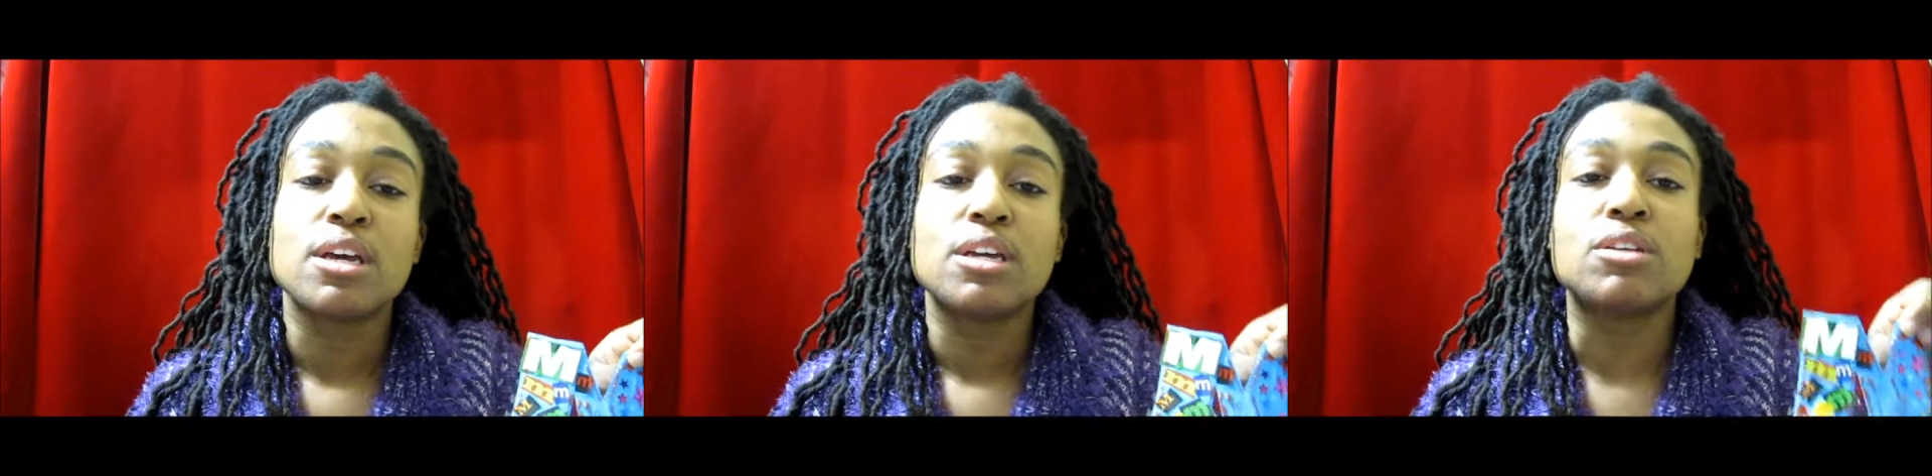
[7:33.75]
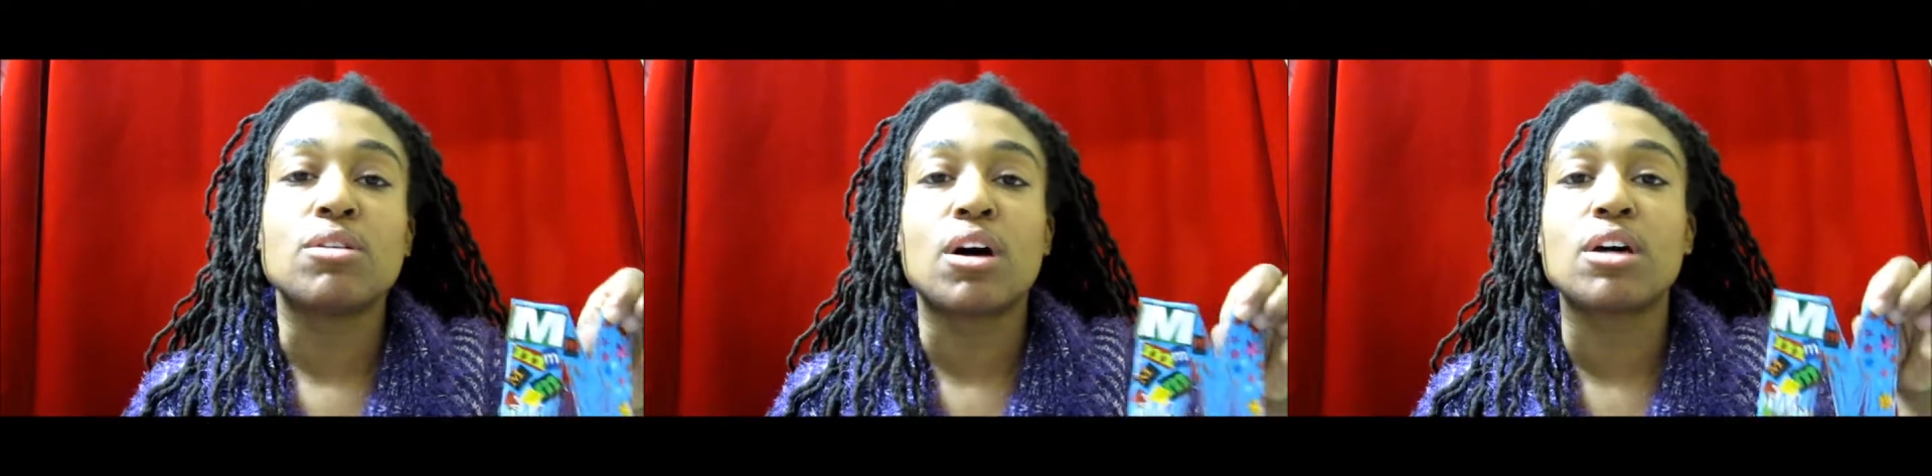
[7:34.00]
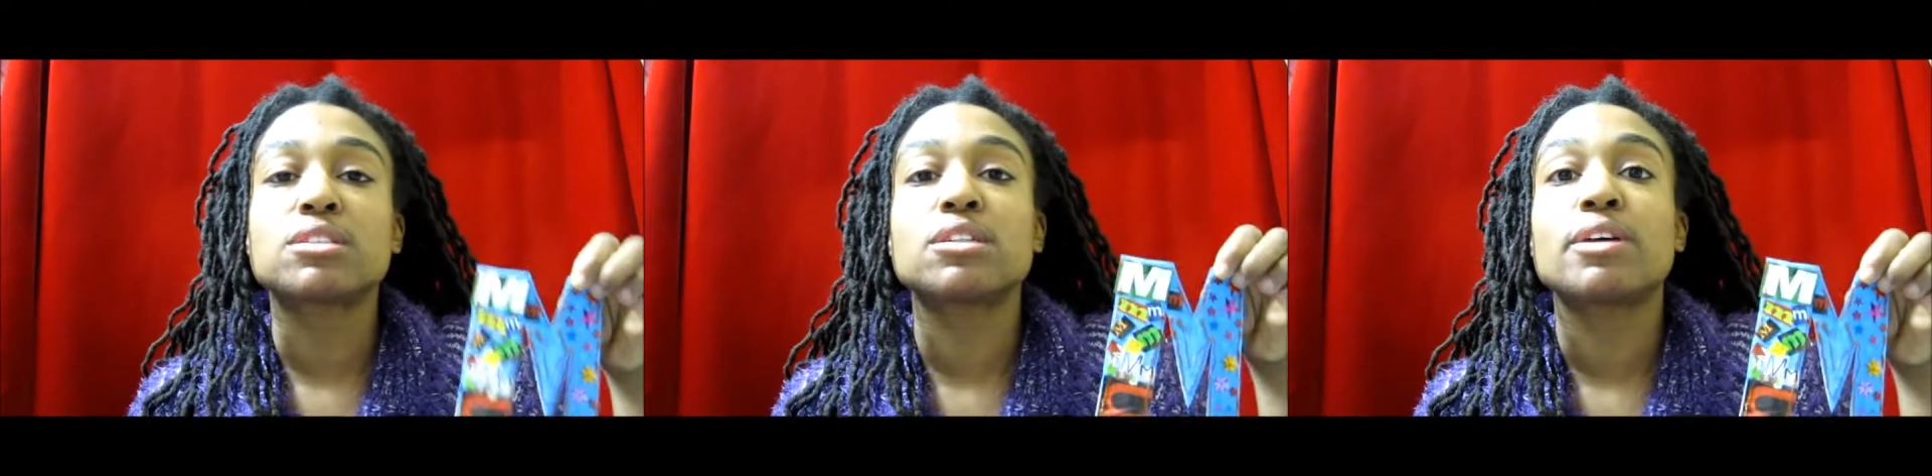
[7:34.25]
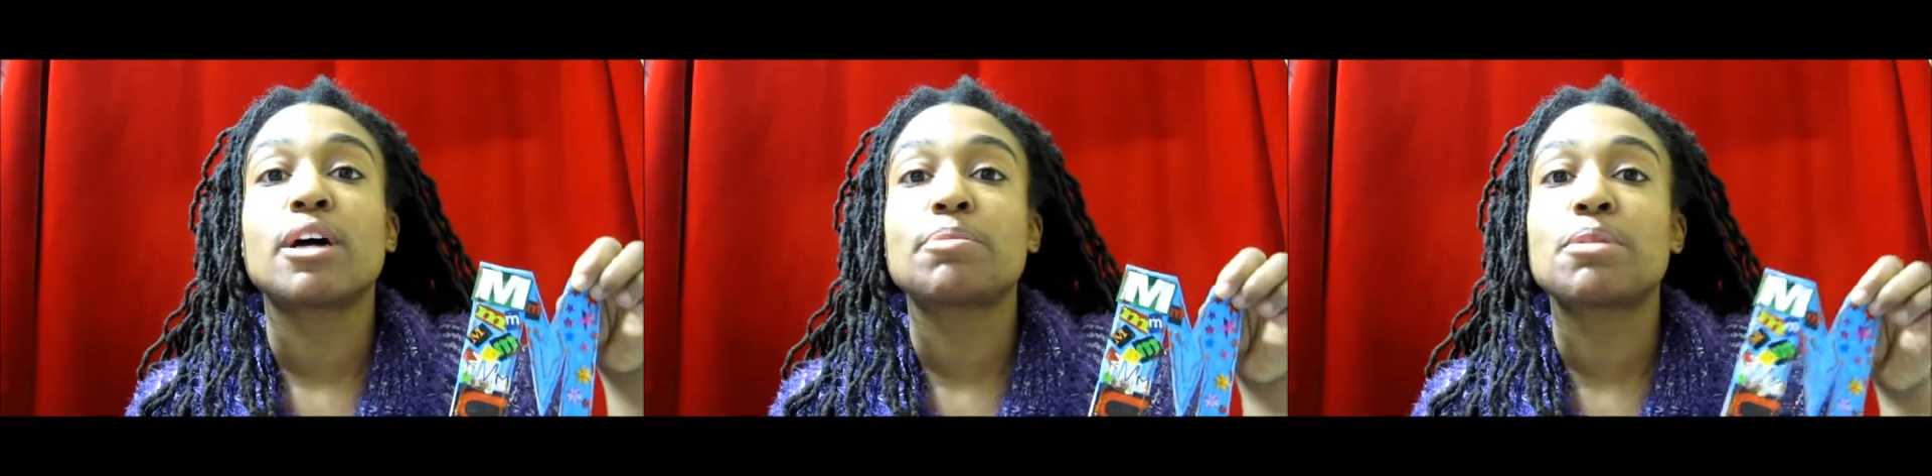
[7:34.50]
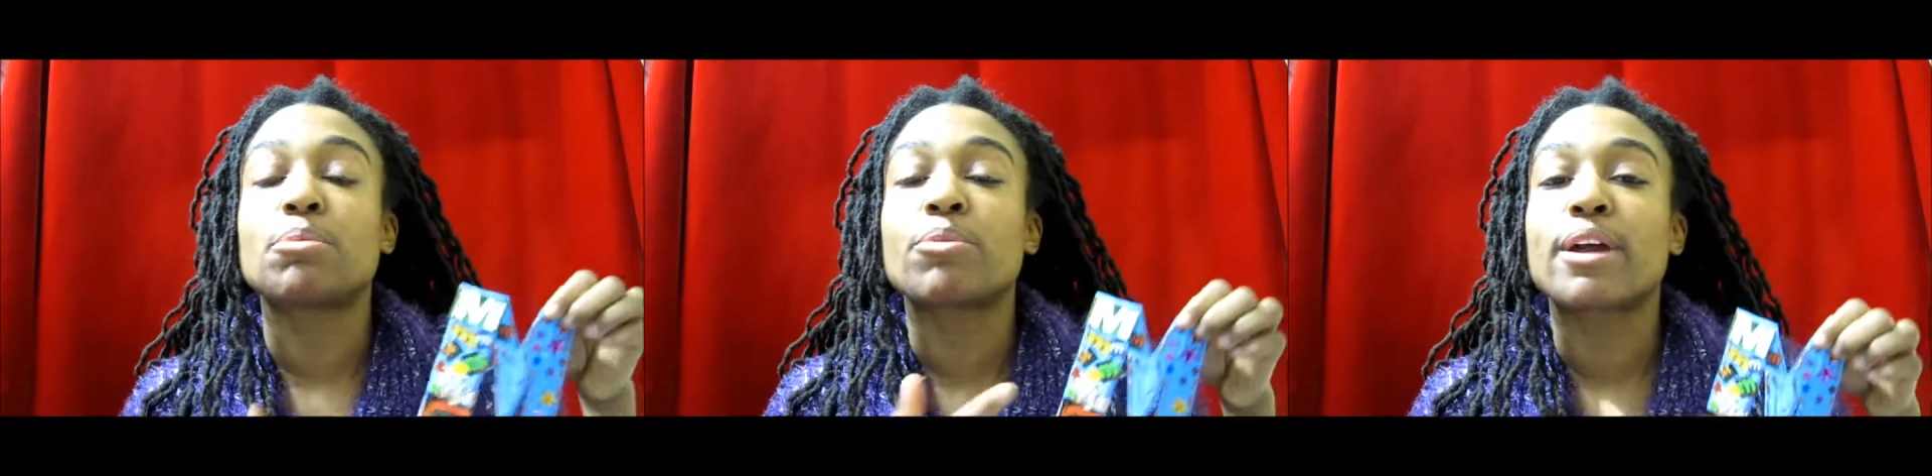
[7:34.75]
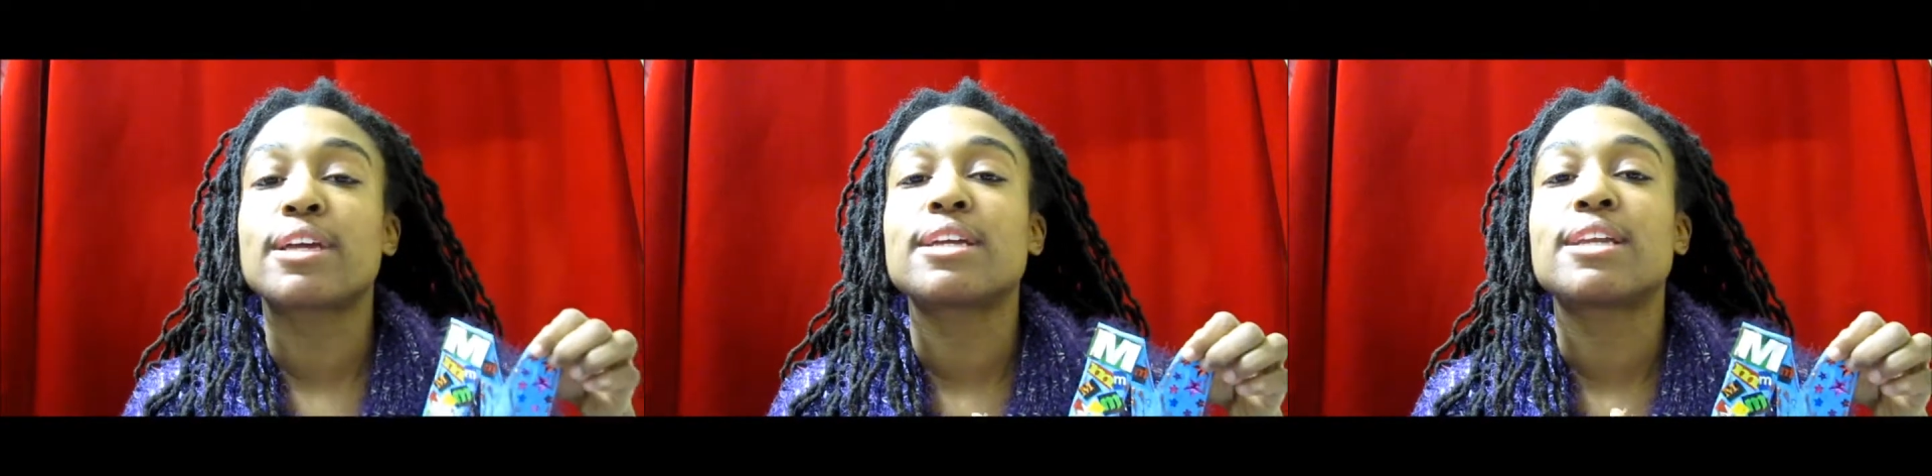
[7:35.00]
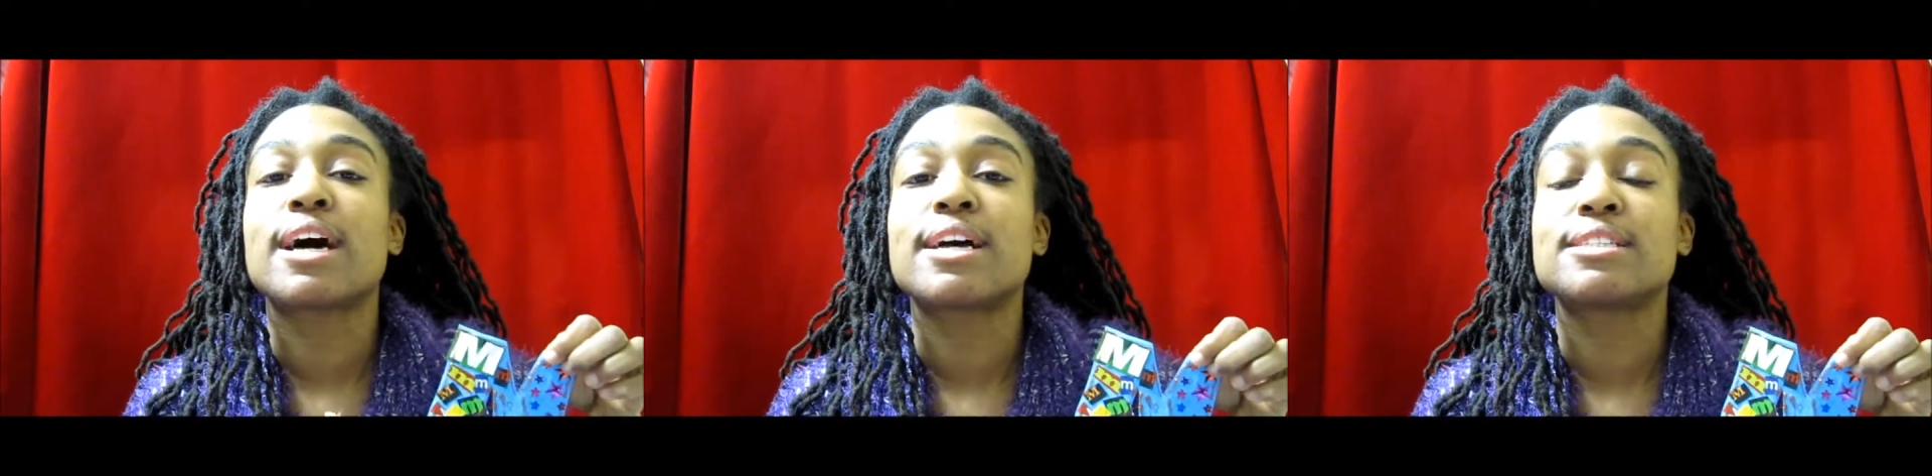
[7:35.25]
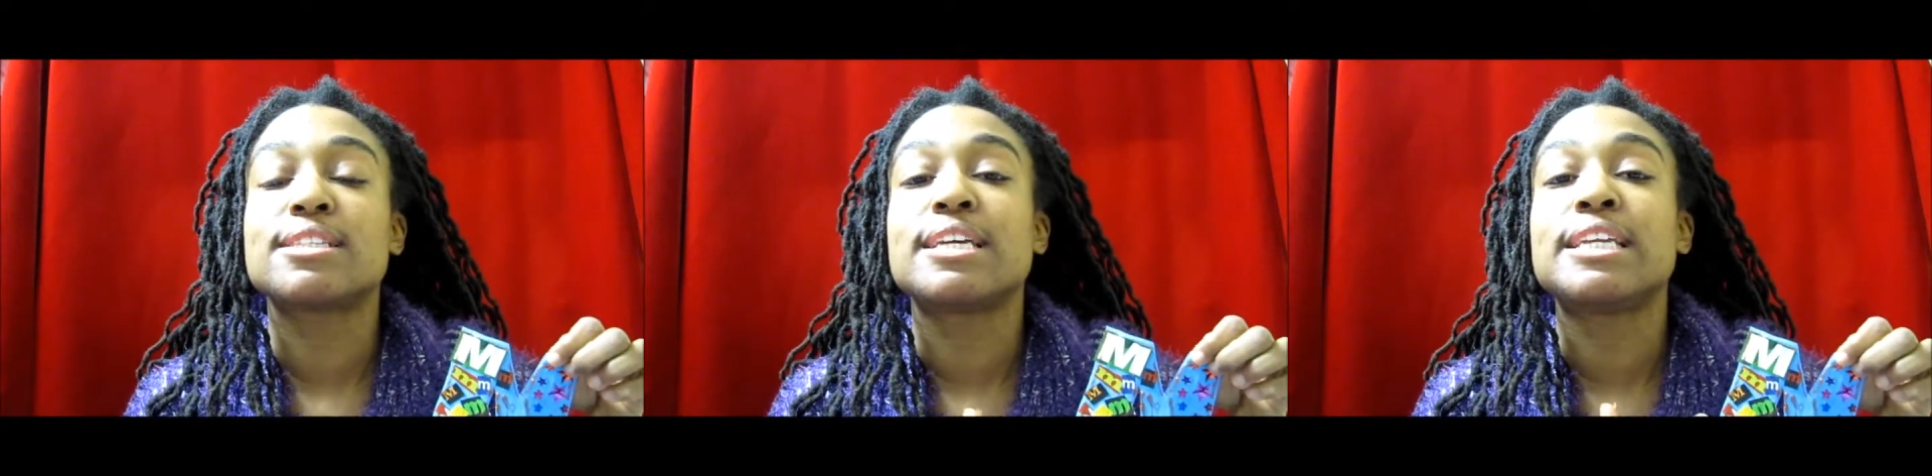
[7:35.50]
You also help them recognize the